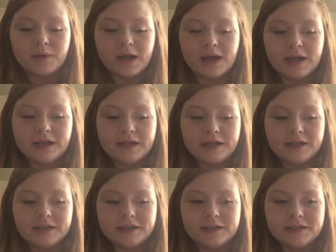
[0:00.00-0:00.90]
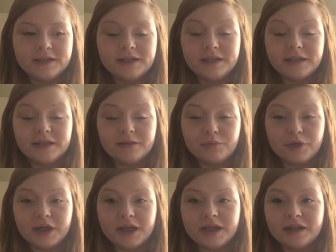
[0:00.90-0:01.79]
I needed a
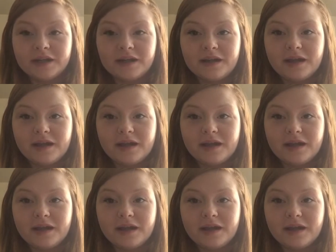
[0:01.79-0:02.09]
break